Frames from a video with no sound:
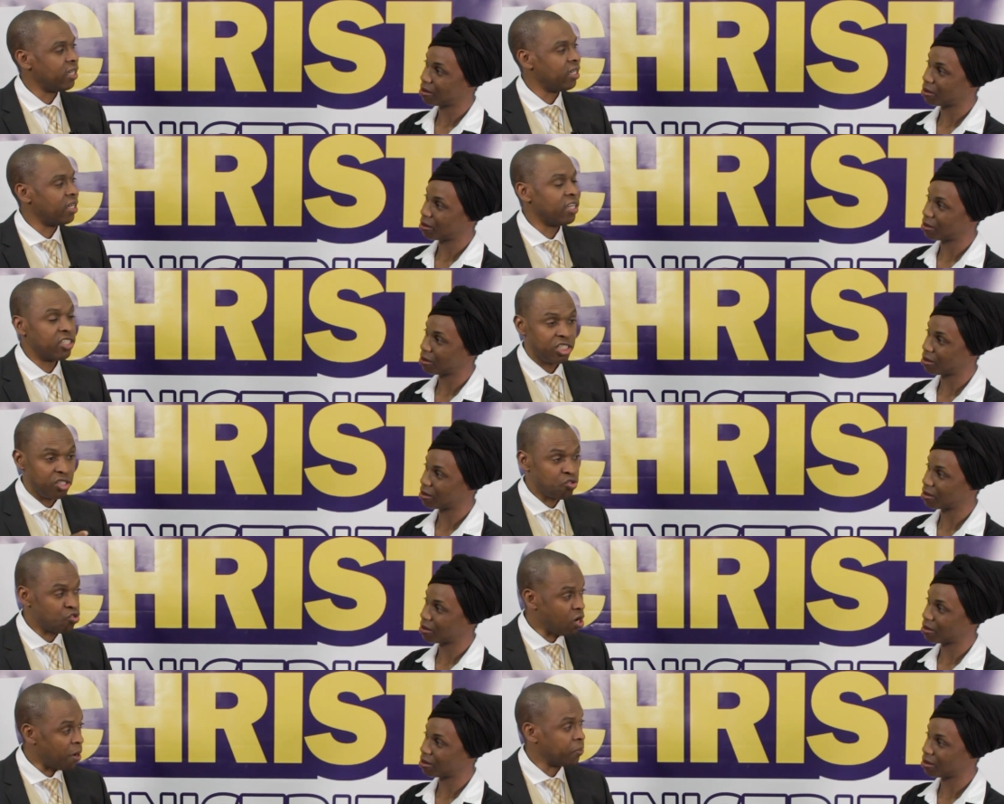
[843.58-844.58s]
Speaker 1: dead. And she
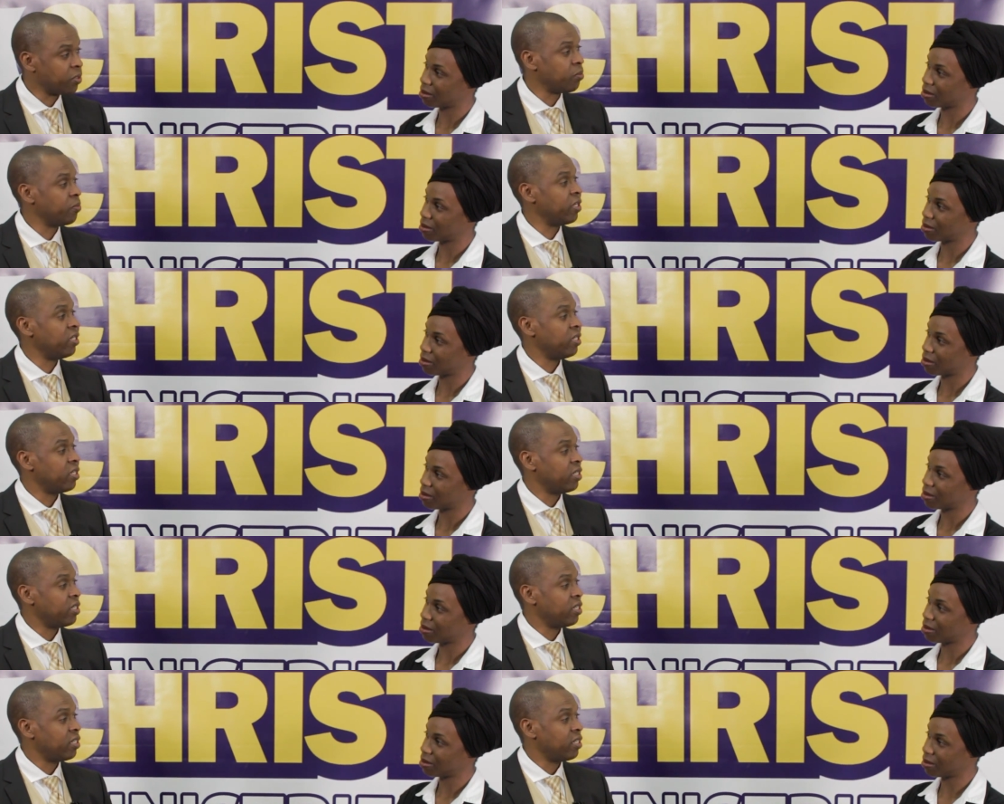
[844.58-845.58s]
wrapped me.
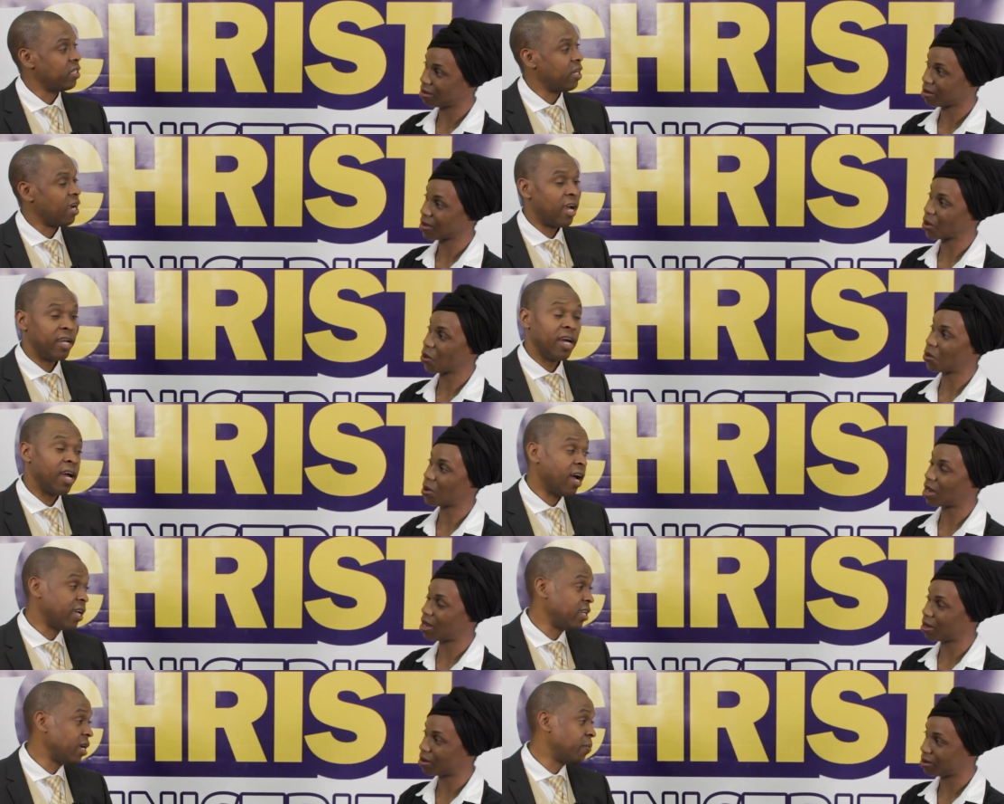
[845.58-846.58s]
And I
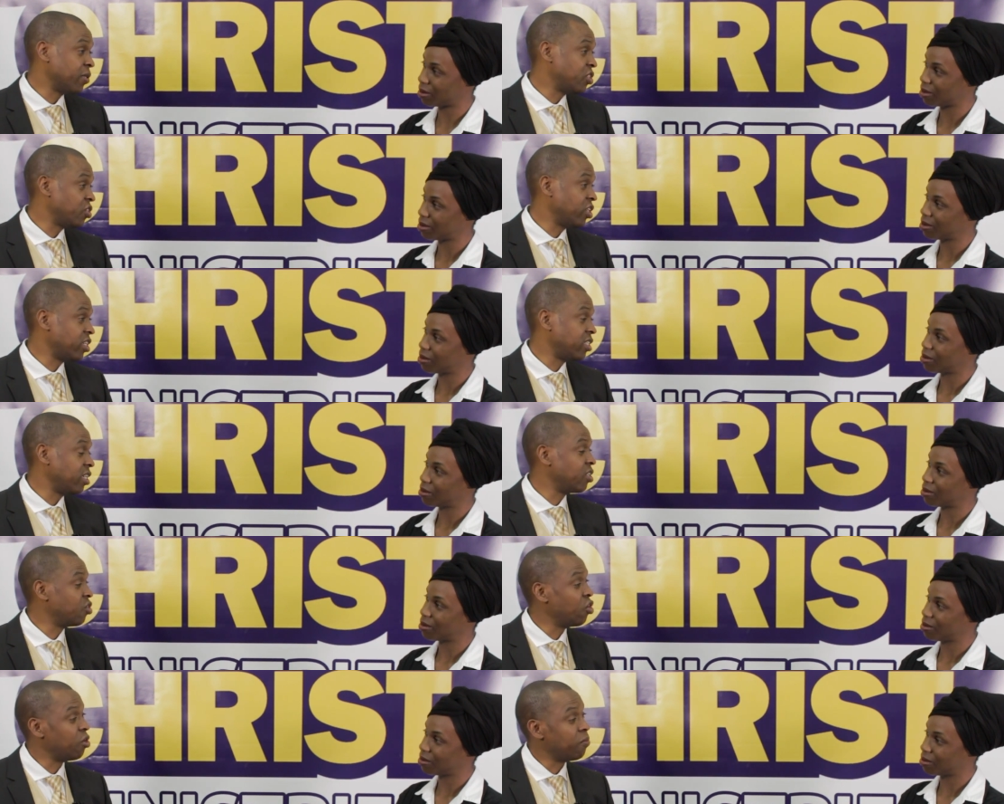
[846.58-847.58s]
wow. had the opportunity
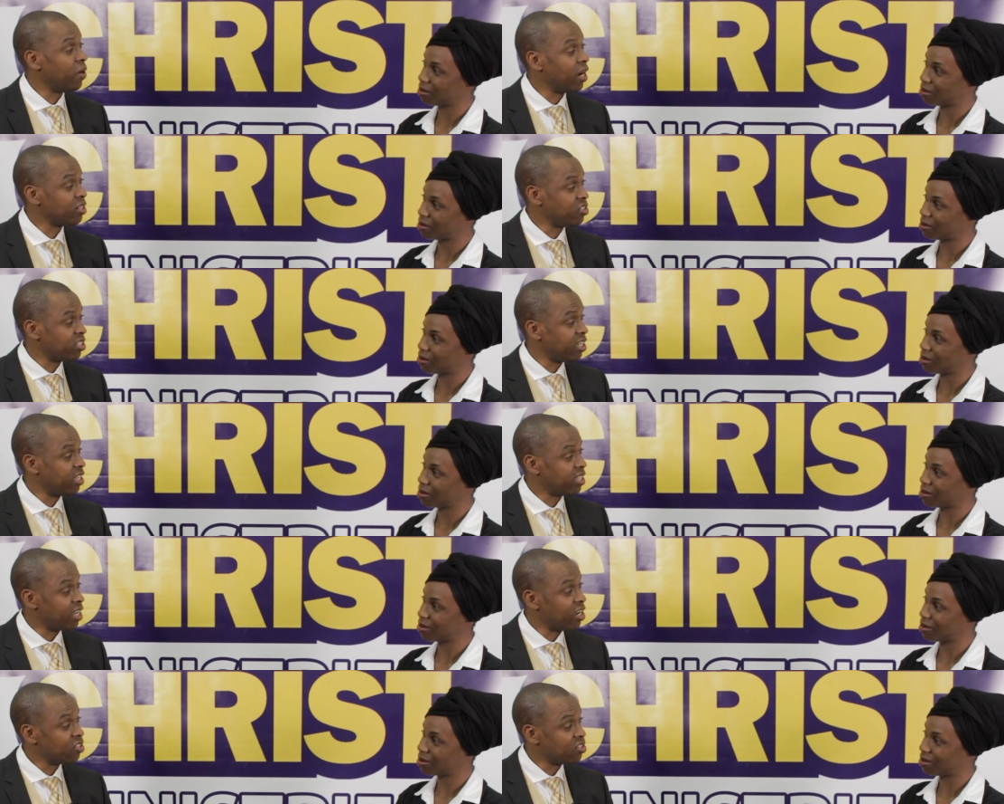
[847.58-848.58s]
in going back to say
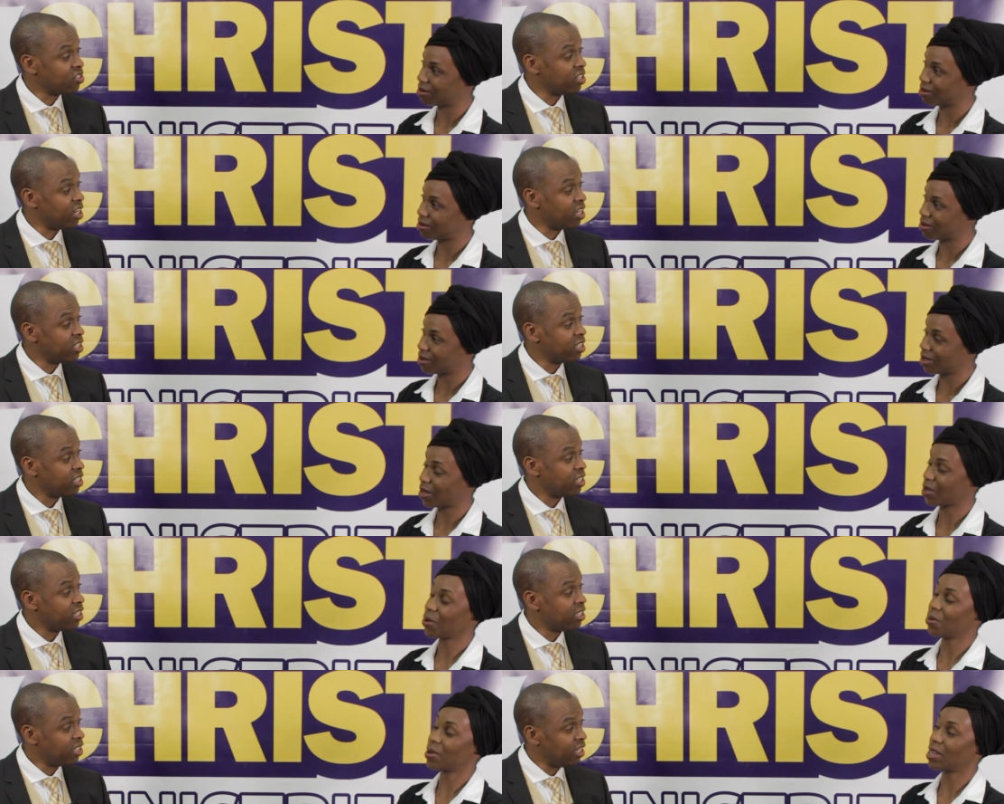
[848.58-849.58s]
thanks to that
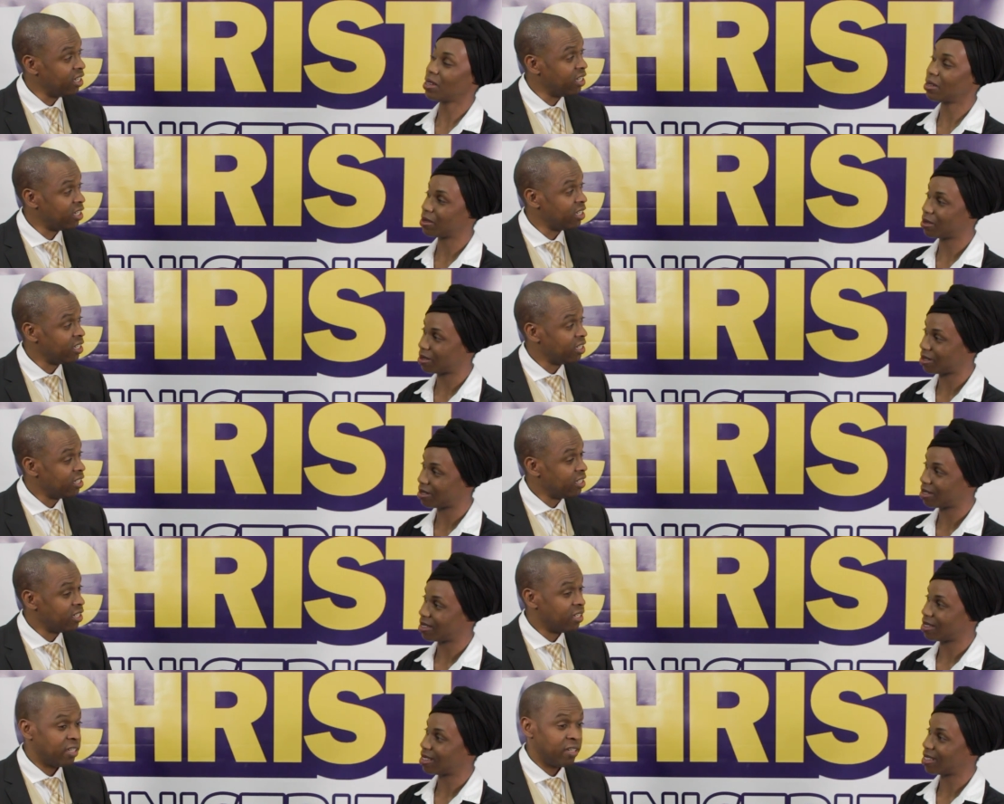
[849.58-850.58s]
Speaker 2: oh, wow. lady
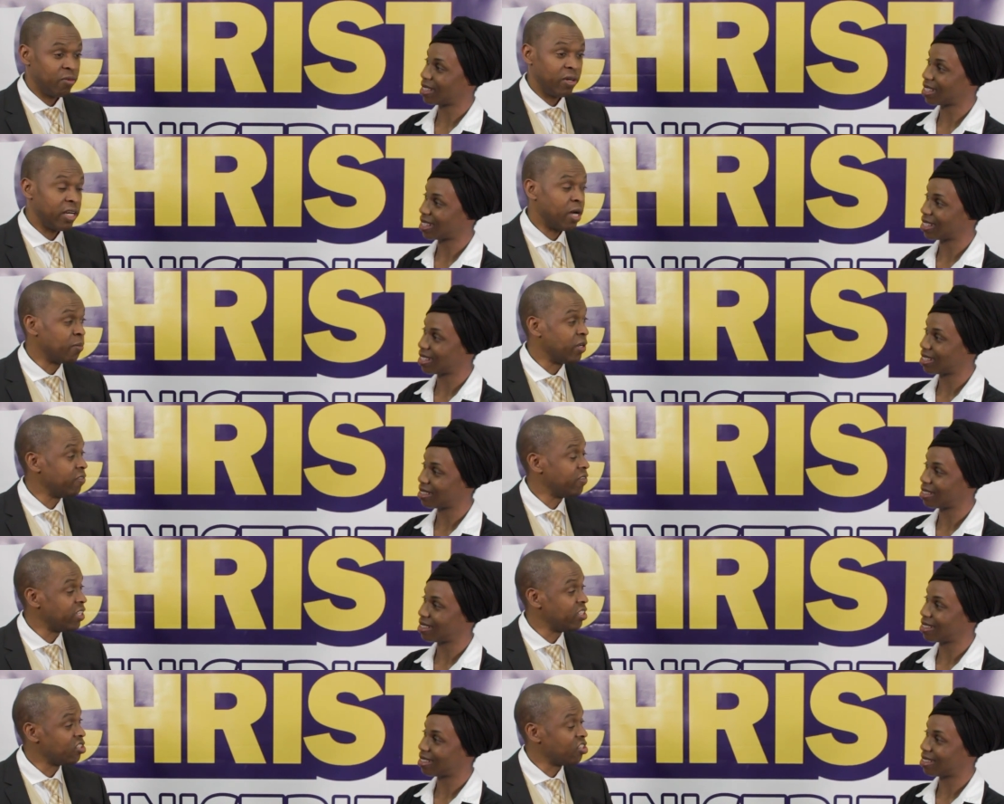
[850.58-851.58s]
Speaker 1: when I'm
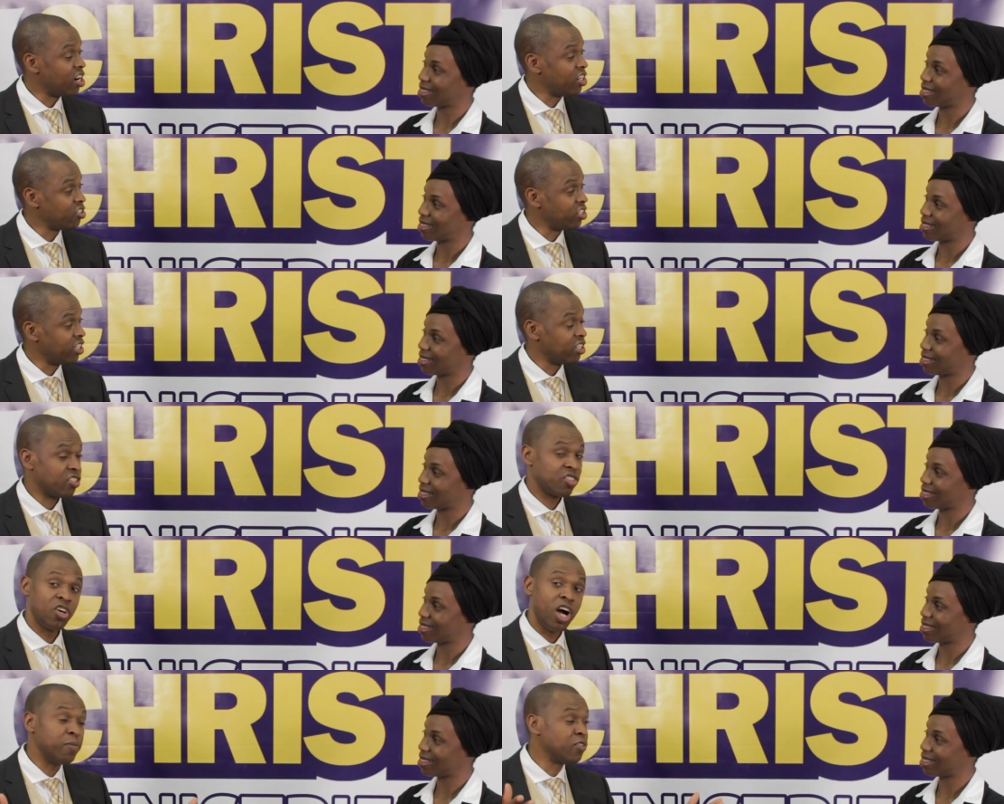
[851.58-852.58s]
living in Toronto here.
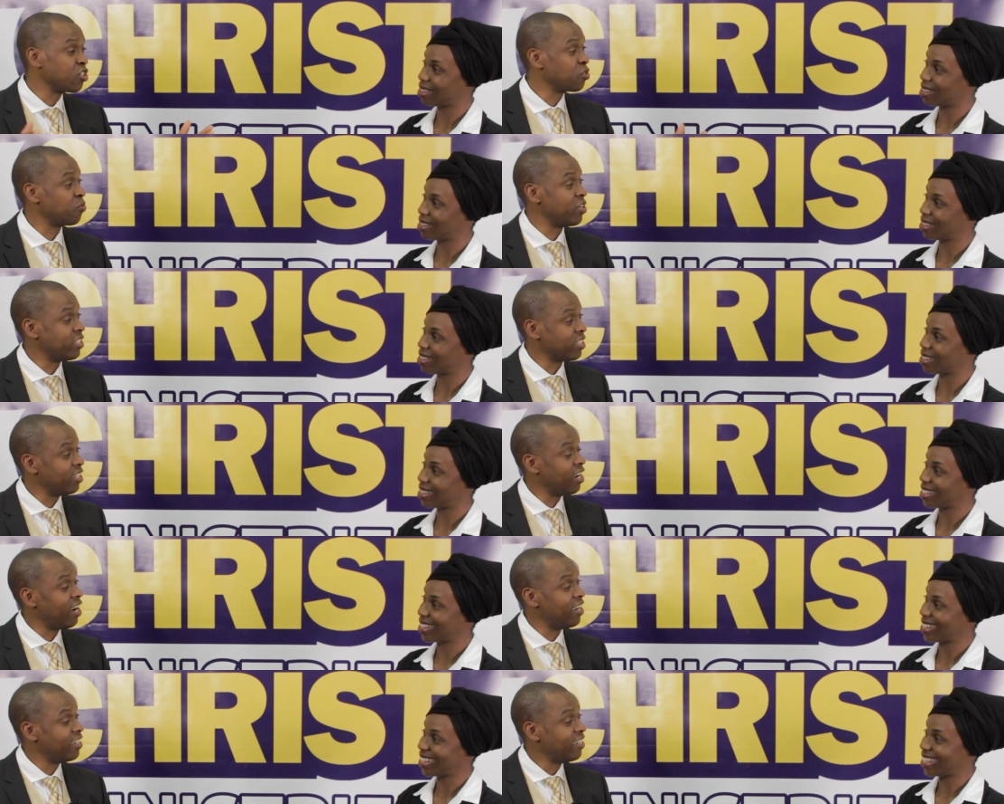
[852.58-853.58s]
So I'm just praising
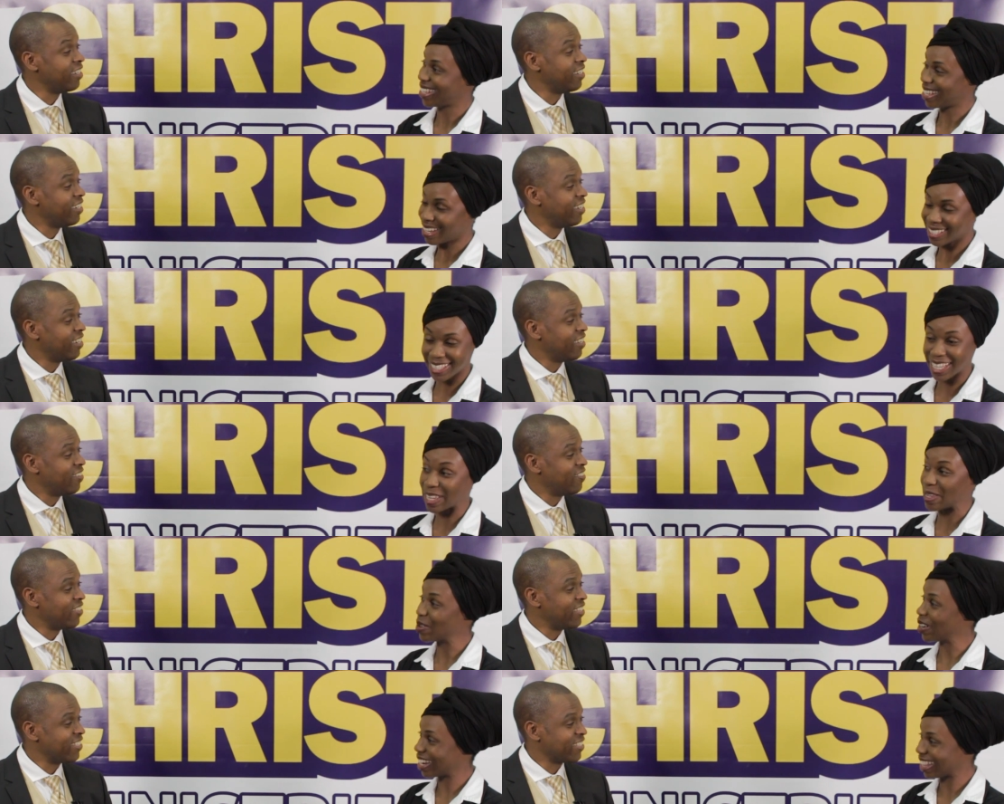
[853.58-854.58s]
God.
Speaker 2: Yes, that
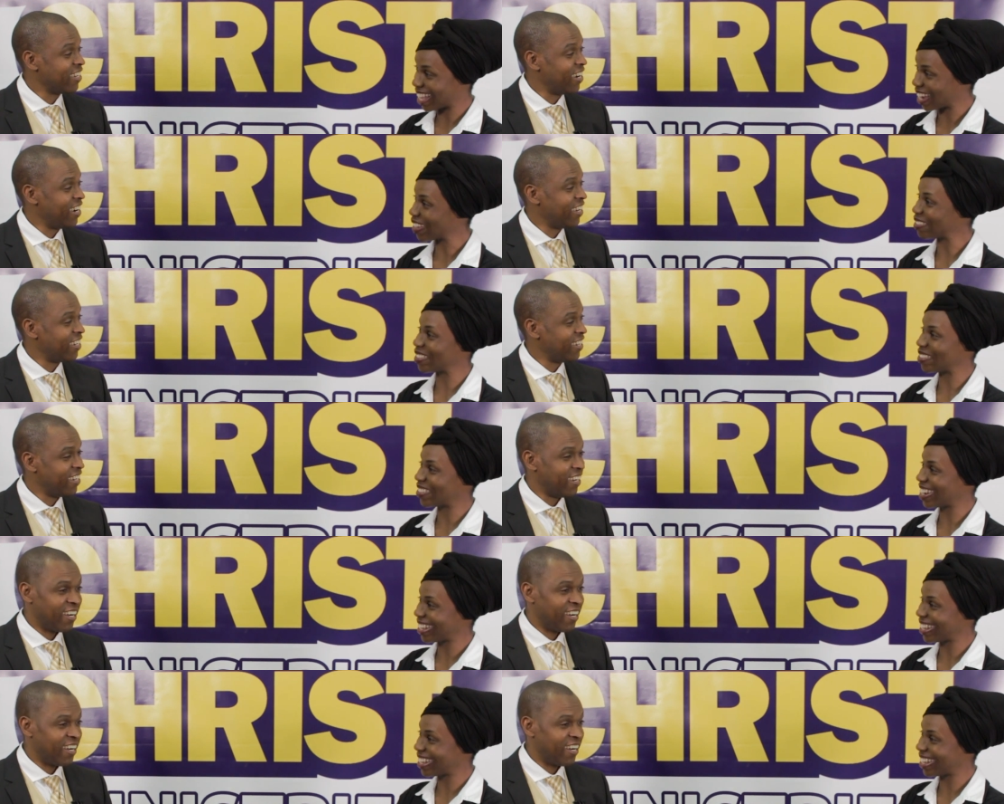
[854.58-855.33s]
you Praise are alive God. and